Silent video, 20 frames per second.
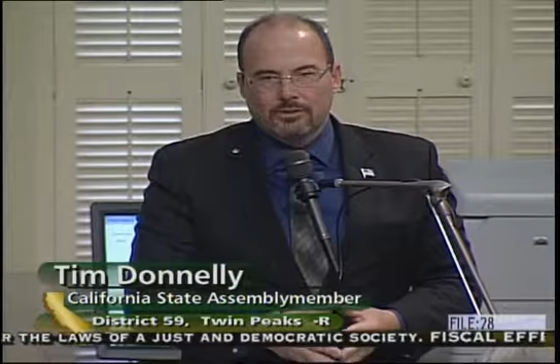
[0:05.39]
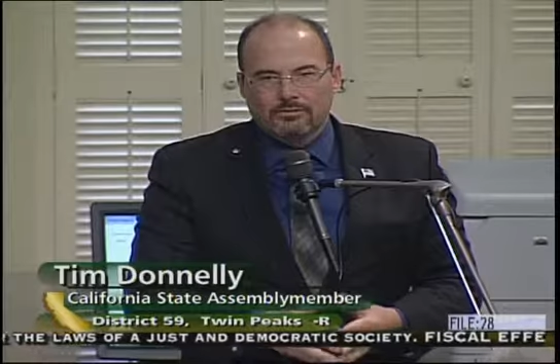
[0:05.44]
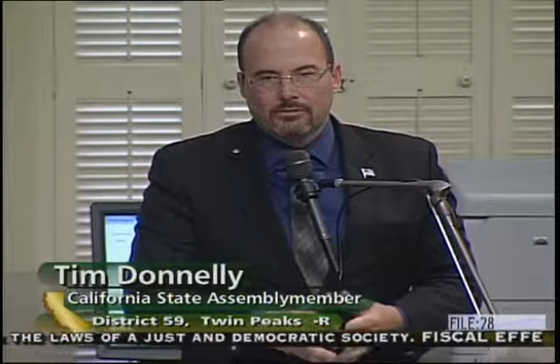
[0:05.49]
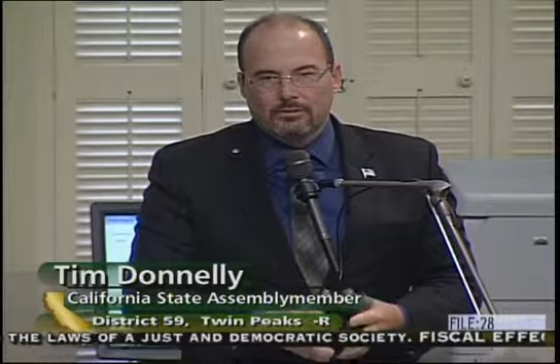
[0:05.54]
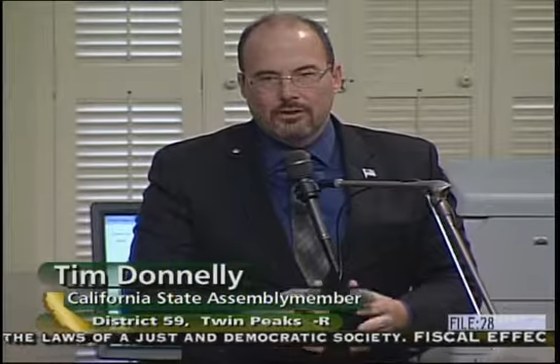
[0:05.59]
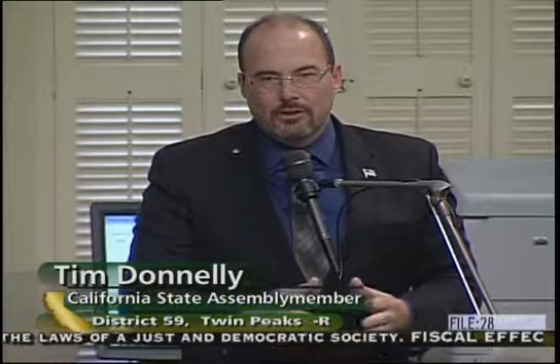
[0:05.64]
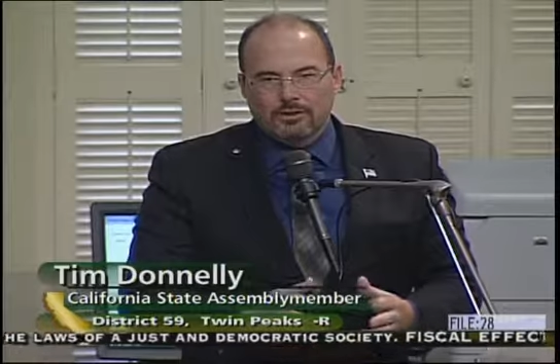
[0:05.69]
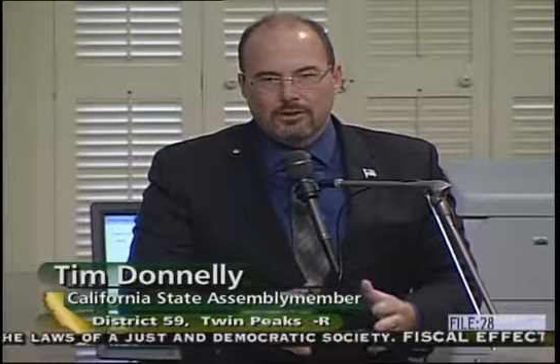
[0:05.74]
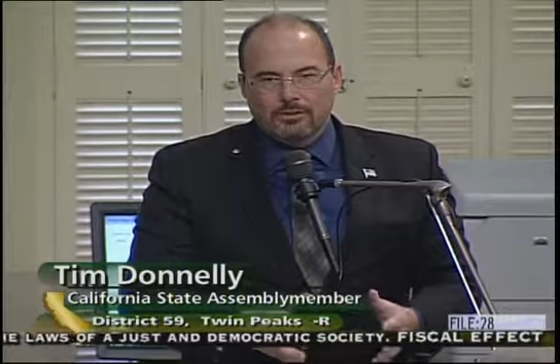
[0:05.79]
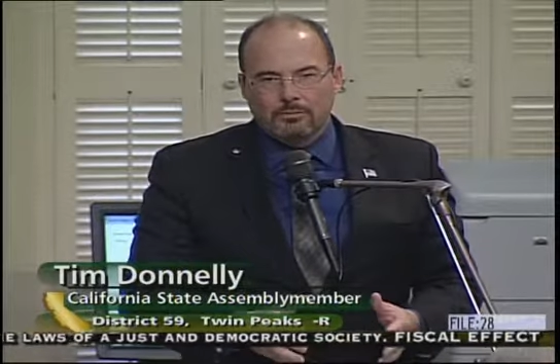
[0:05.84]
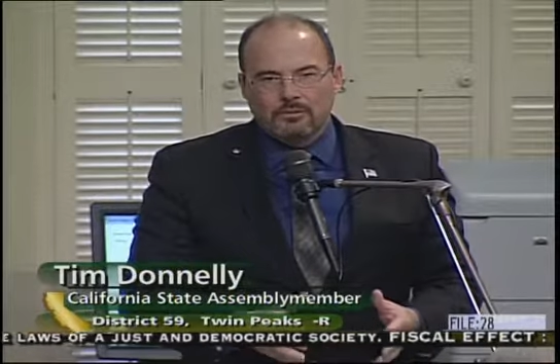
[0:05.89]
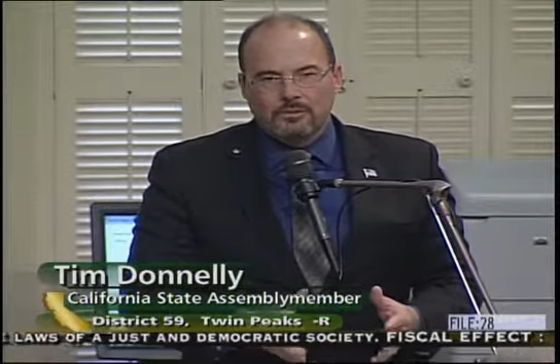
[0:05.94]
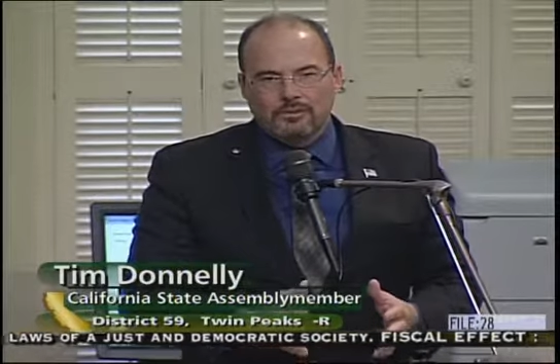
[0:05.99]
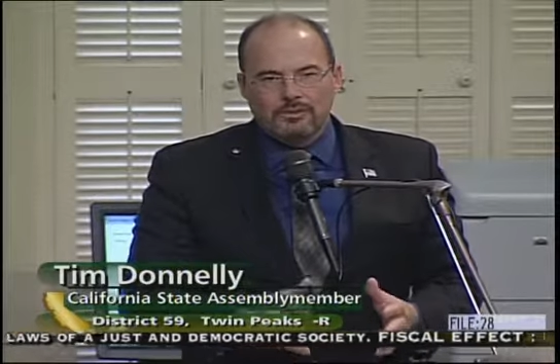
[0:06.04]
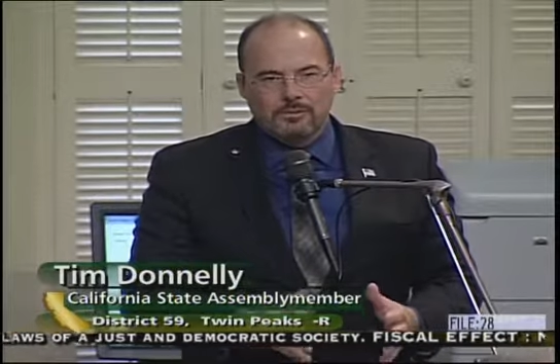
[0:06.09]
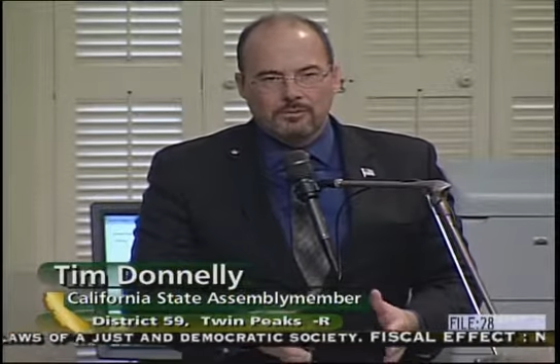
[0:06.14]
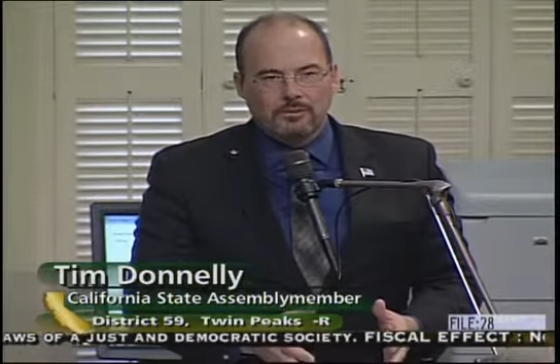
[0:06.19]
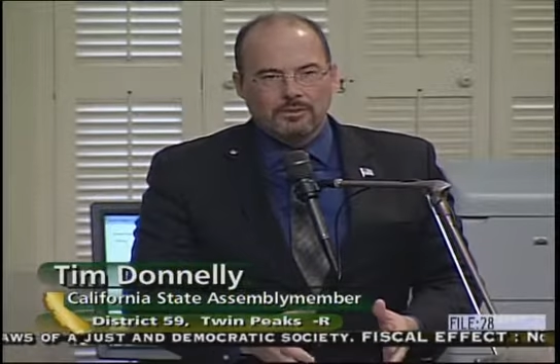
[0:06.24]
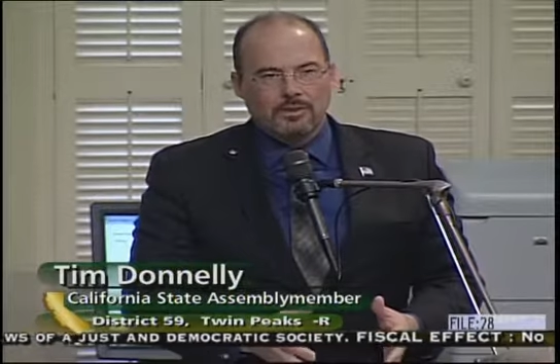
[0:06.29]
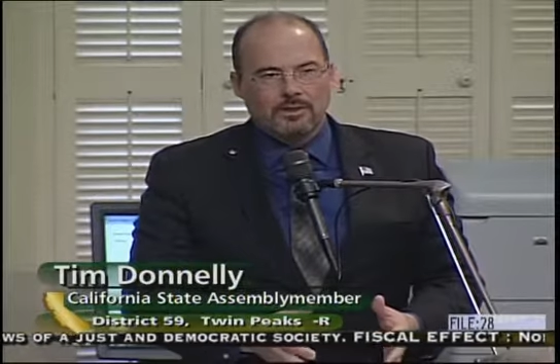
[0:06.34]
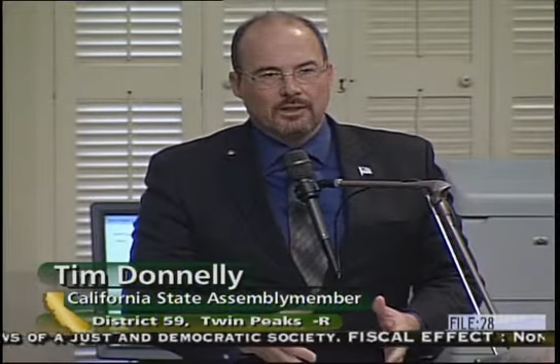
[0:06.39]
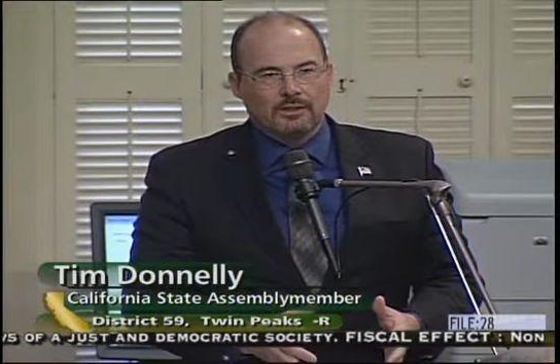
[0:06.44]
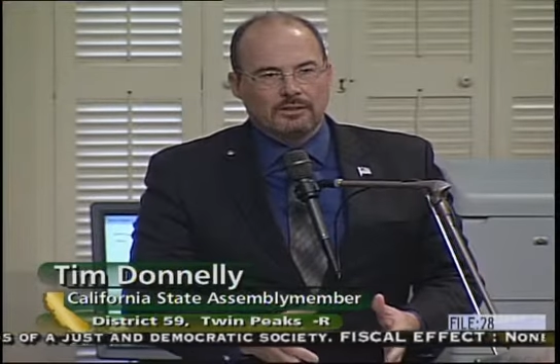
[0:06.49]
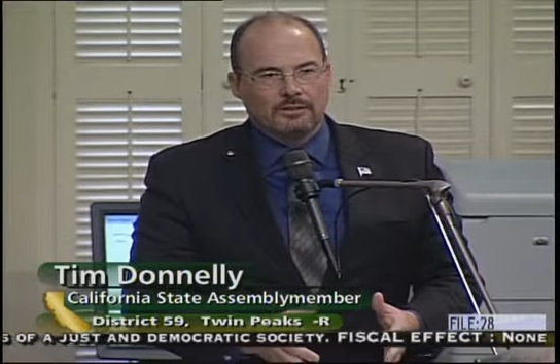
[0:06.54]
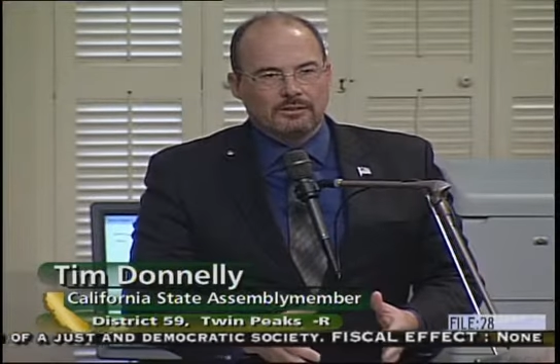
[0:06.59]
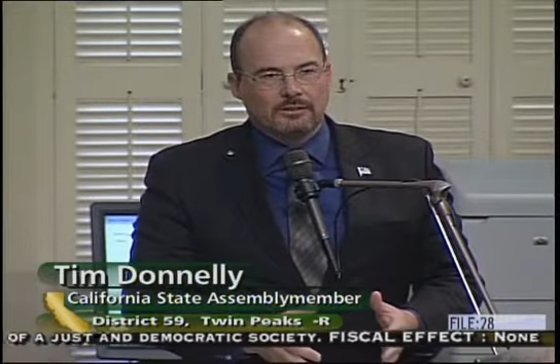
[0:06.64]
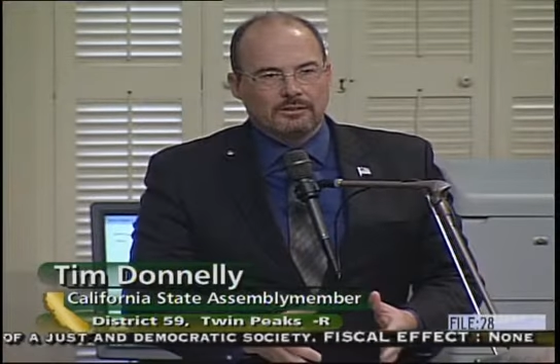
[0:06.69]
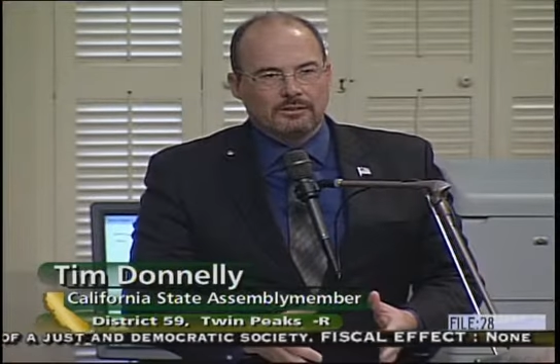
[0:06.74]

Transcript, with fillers: of the human spirit.